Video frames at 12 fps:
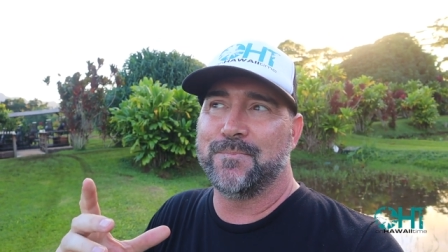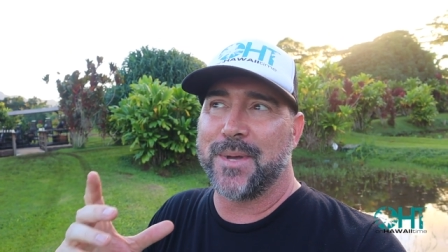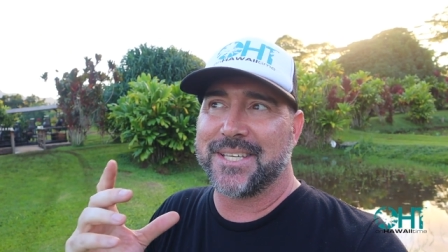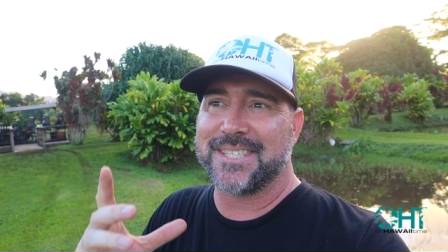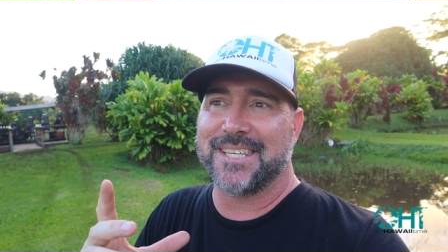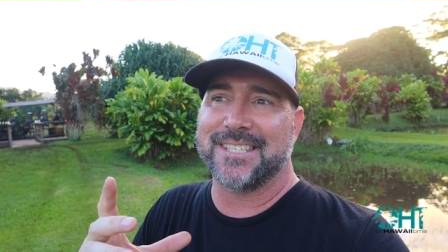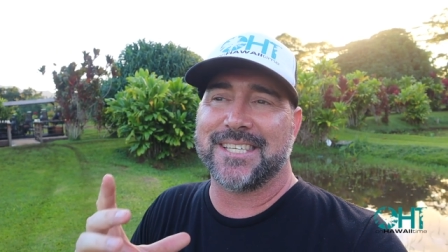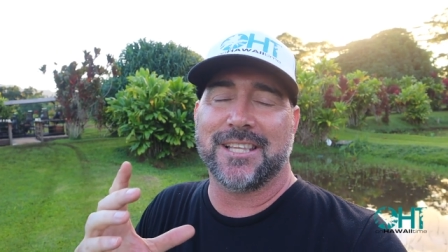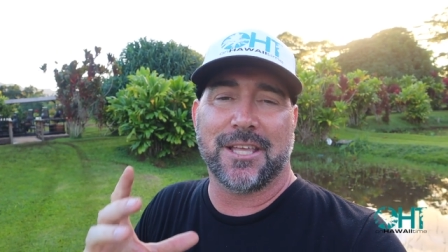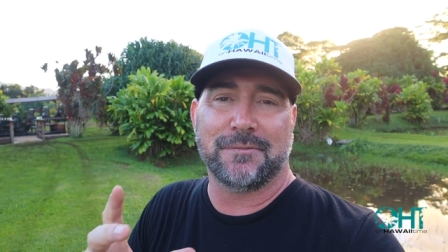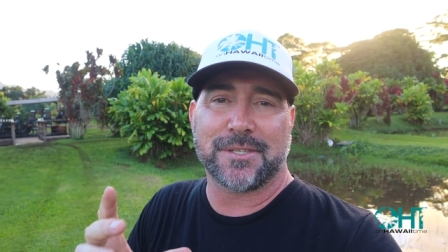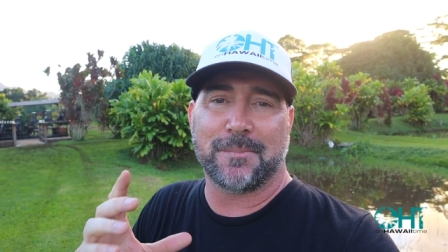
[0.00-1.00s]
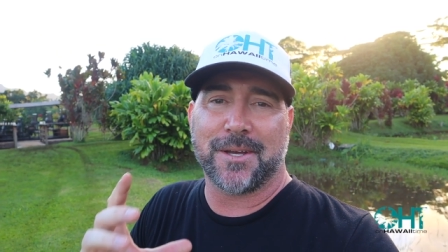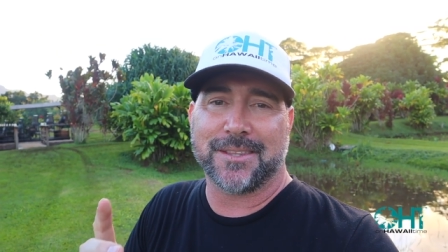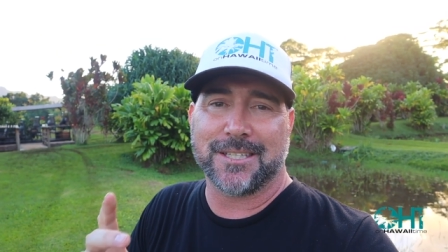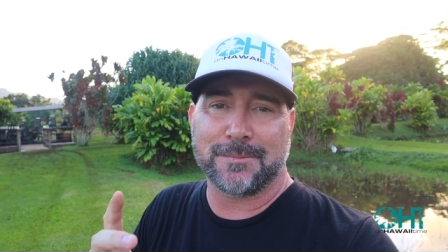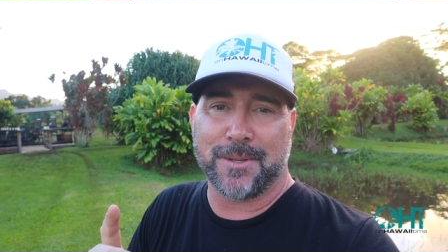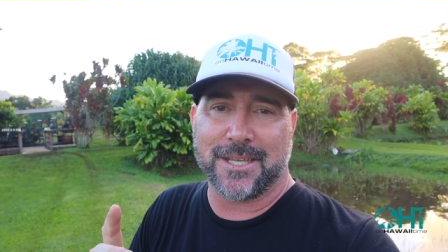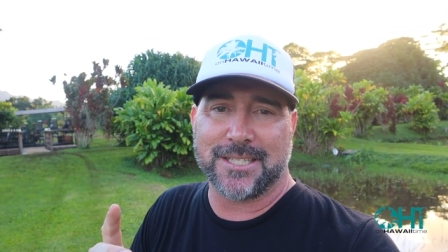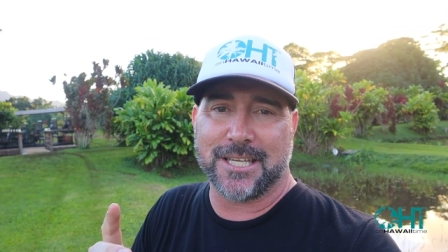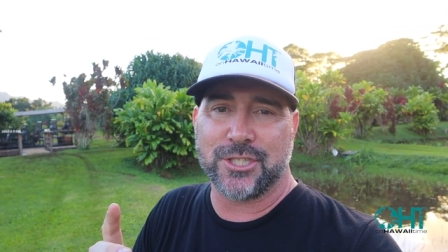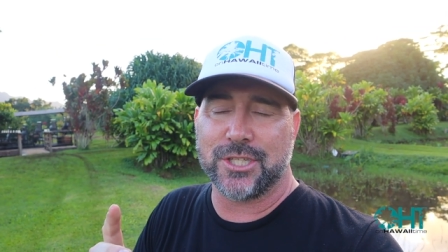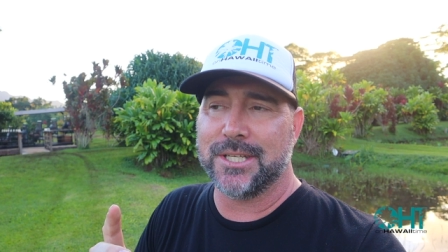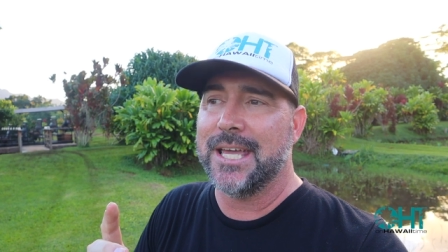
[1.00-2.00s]
best things he loves about this
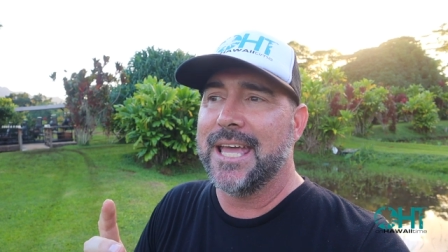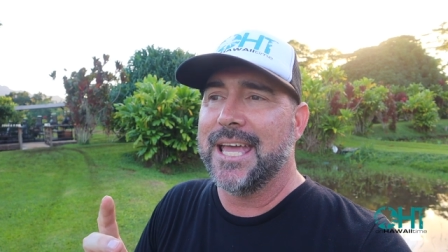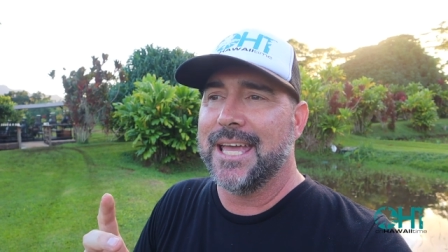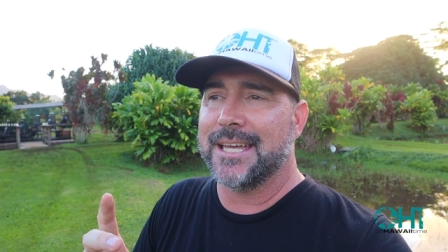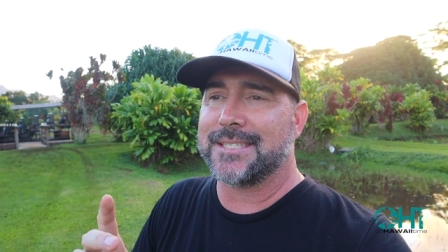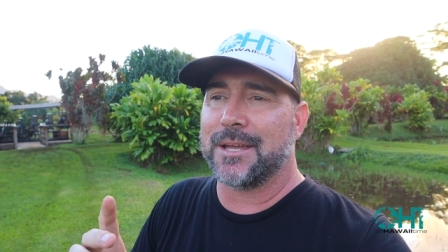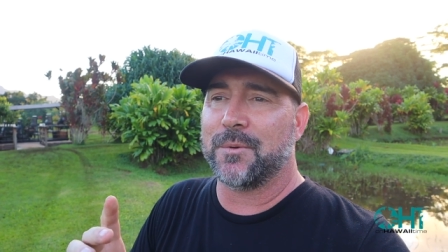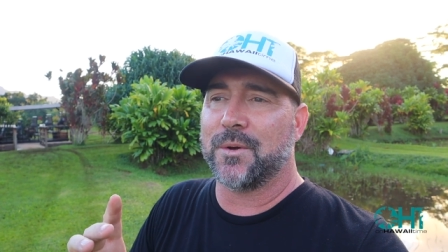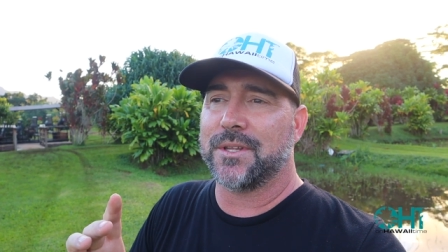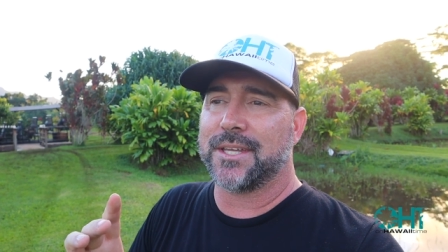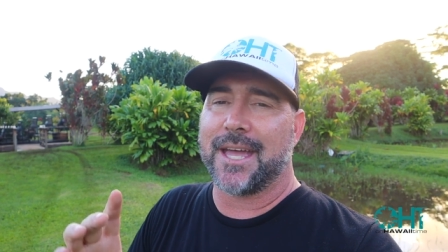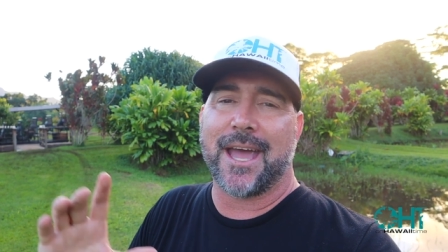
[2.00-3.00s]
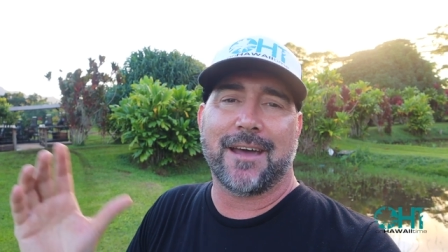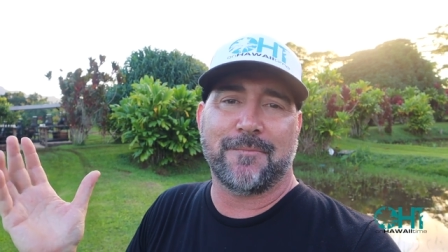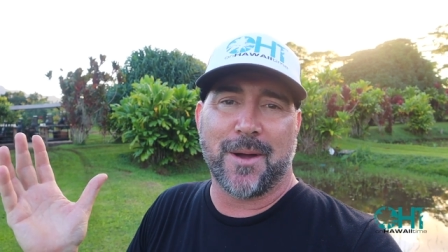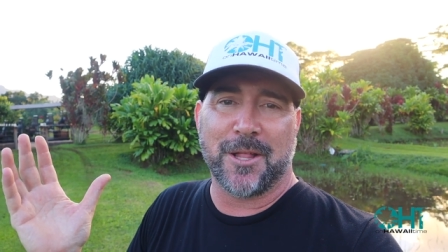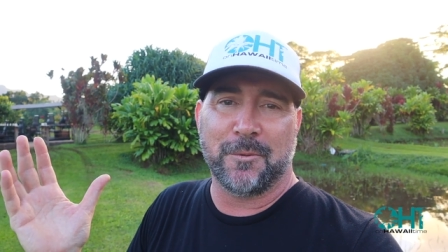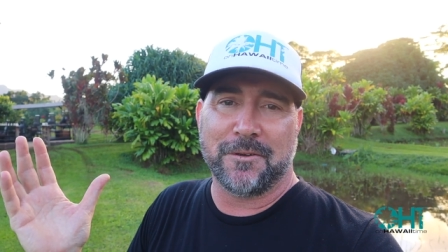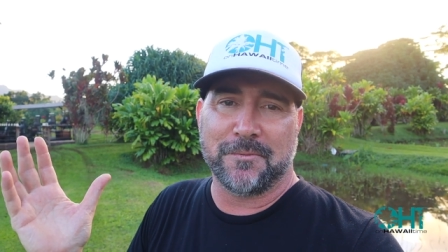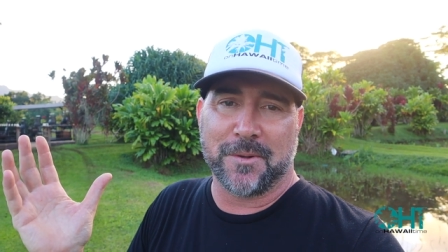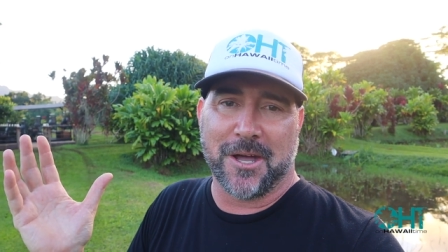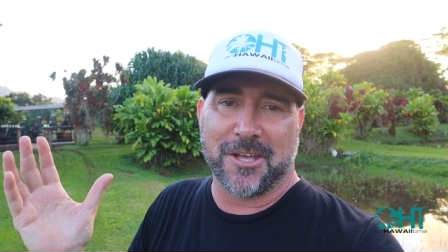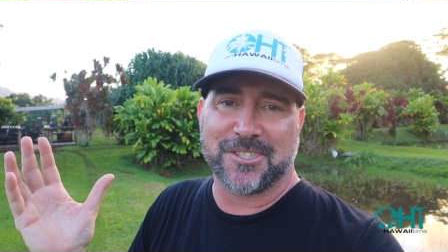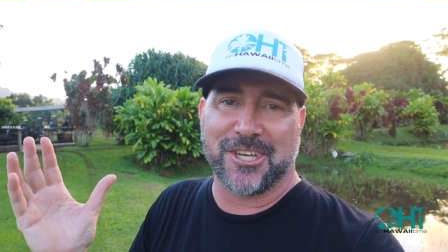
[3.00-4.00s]
plantation is that we're only like a half mile away from
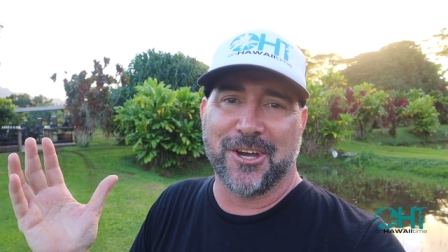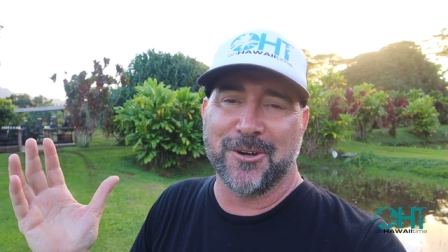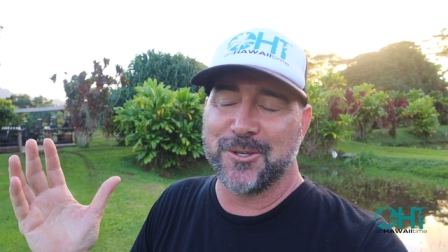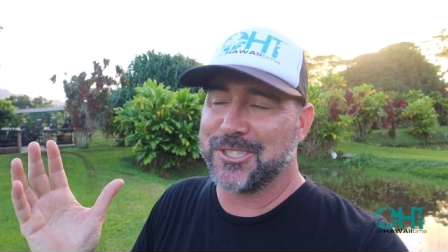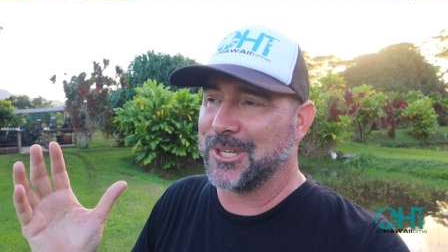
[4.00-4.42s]
Costco.